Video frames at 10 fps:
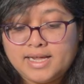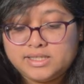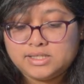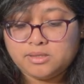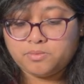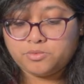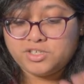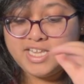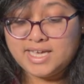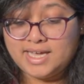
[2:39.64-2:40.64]
Let's
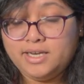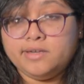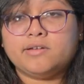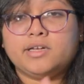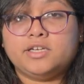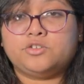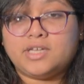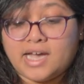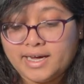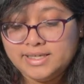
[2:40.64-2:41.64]
dig in into
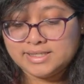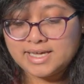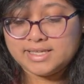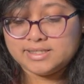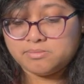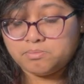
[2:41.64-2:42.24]
the ice and